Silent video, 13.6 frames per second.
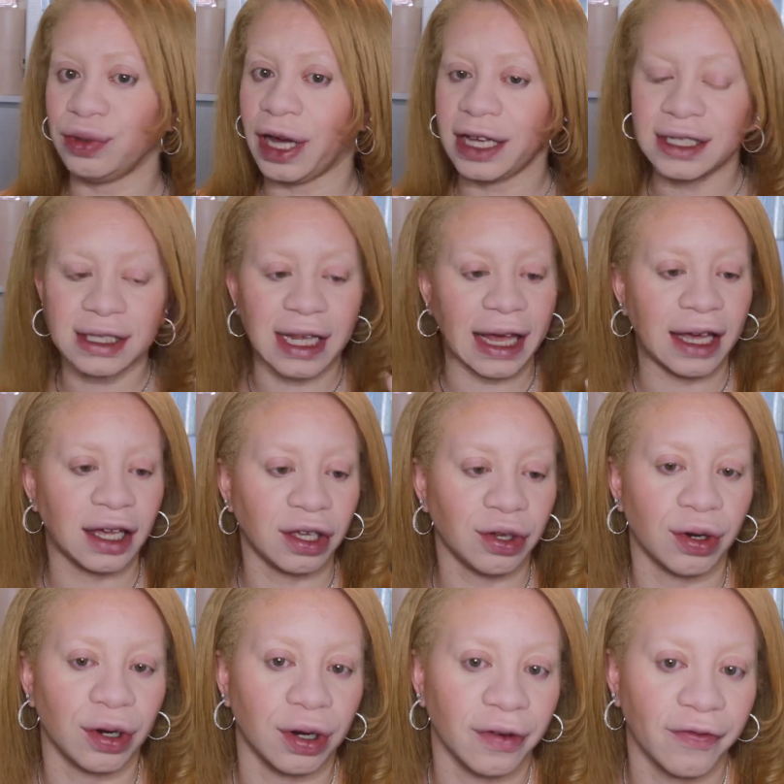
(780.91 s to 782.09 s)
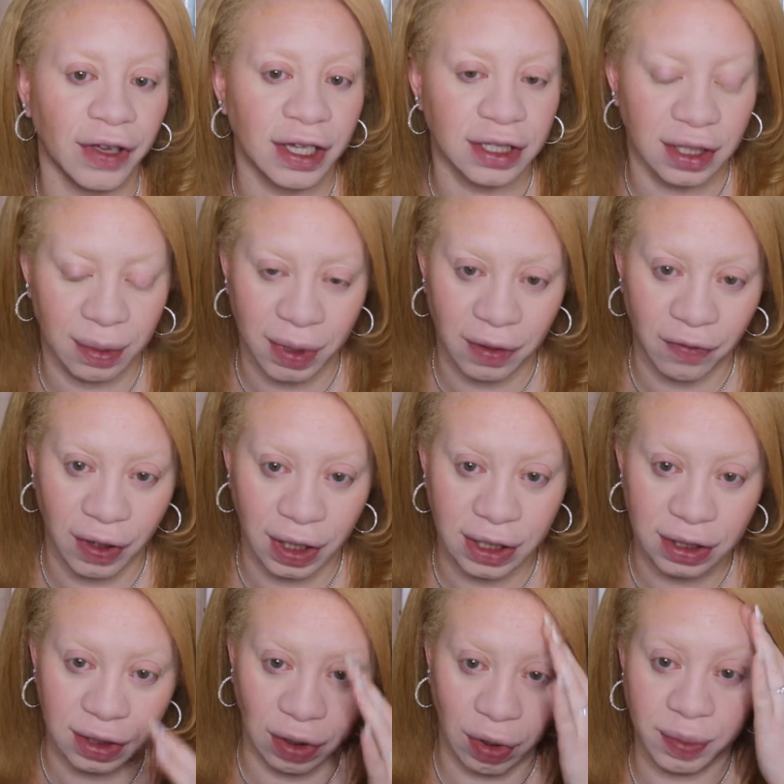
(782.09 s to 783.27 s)
guys like your face to be really
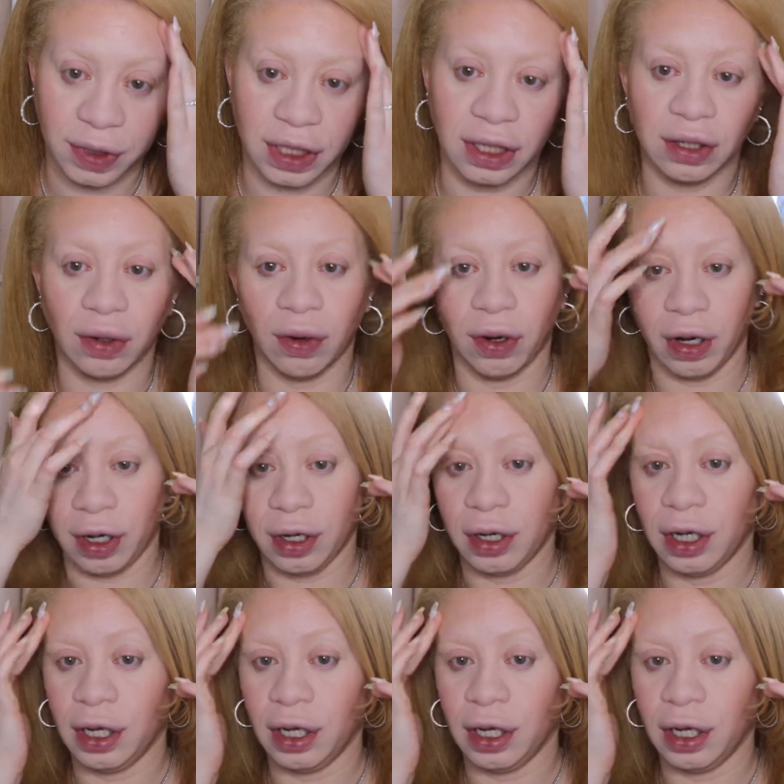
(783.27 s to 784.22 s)
sculpted, or,